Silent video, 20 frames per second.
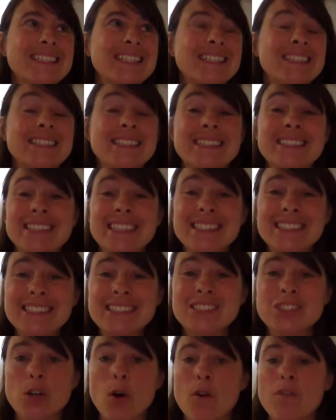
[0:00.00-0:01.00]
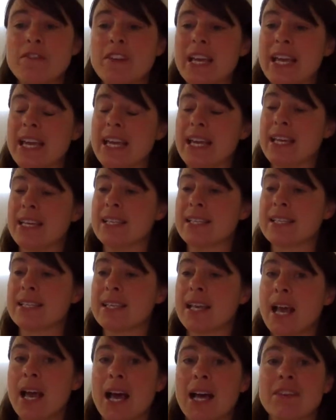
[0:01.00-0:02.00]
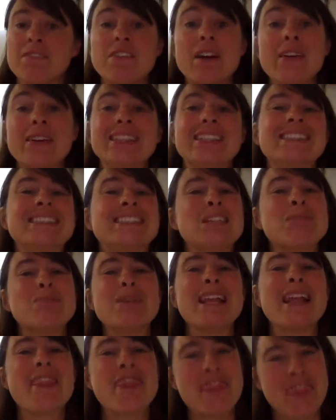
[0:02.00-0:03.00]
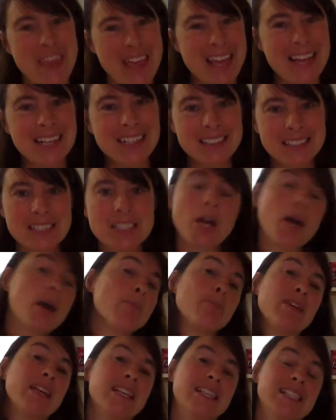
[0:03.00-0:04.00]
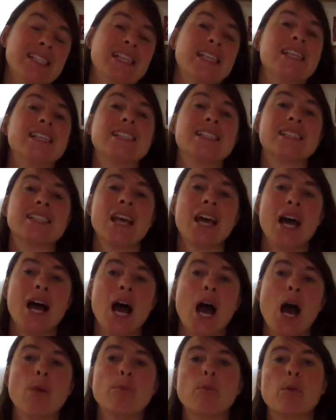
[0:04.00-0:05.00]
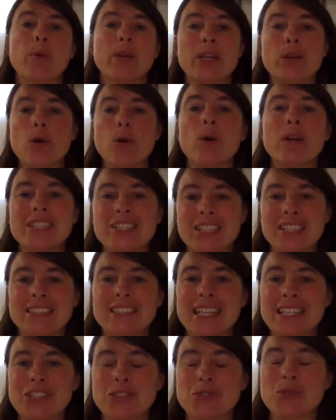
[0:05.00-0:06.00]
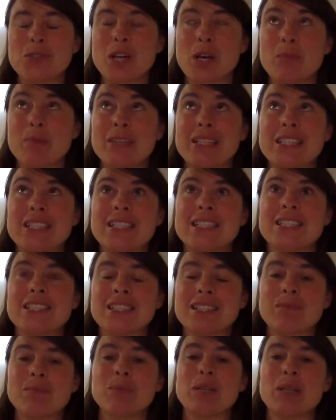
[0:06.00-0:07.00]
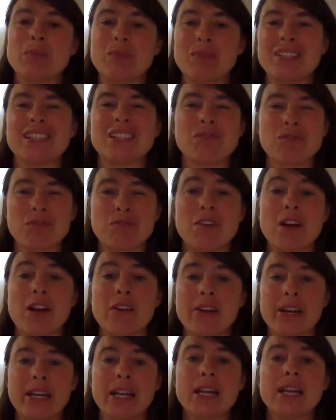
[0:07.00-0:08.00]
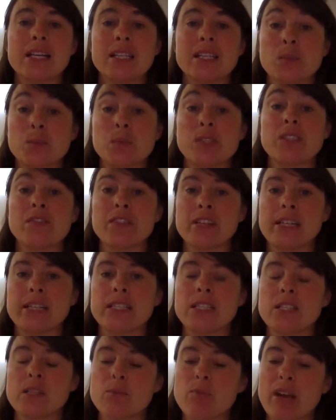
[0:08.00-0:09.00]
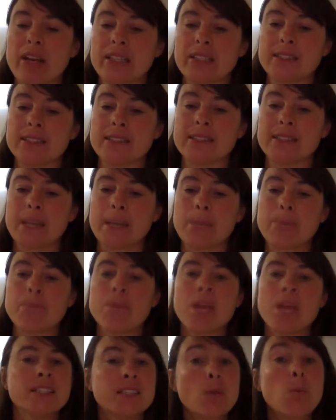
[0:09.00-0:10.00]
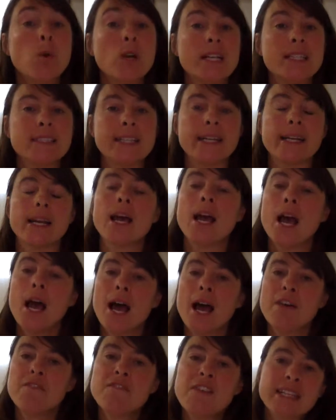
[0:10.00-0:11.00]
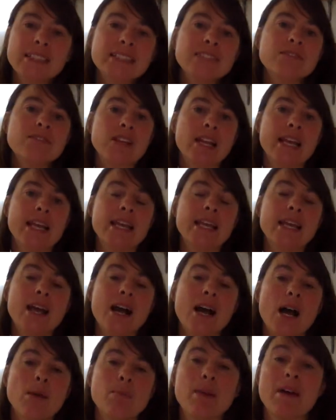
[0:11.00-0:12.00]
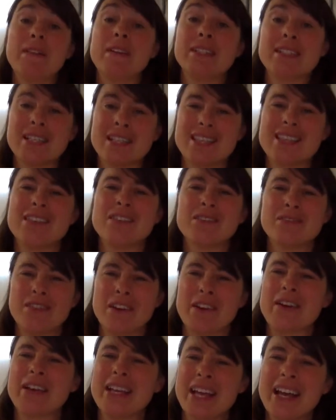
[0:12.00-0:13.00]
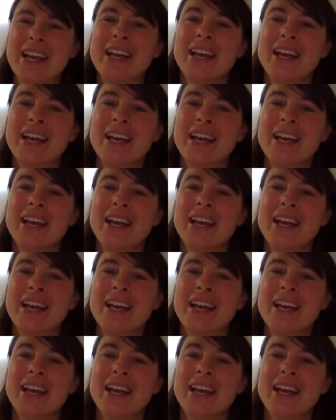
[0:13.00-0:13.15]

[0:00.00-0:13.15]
consists of is a very similar thing to diabetes, but we call it gestational diabetes just simply because it's referring specifically to the pregnancy. So what is it? Effectively, and this is the very